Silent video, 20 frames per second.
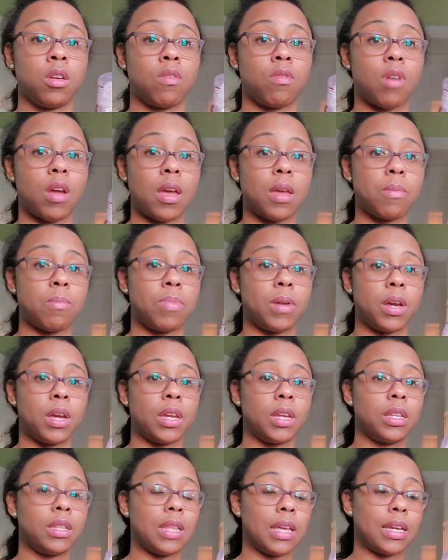right?
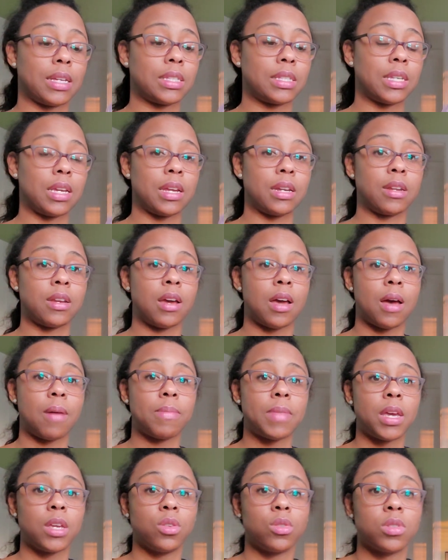But like I said,
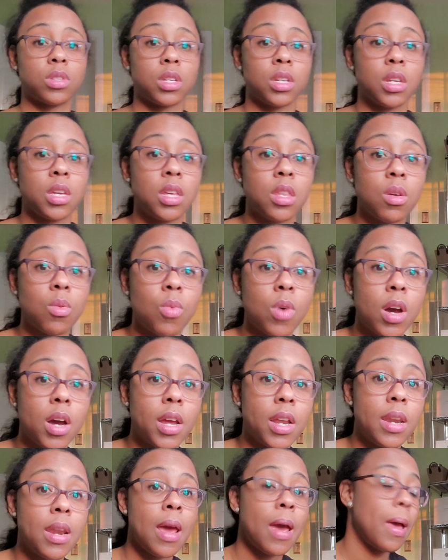I'm not using either
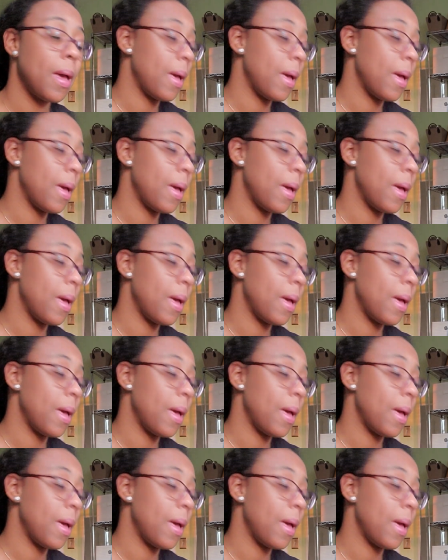one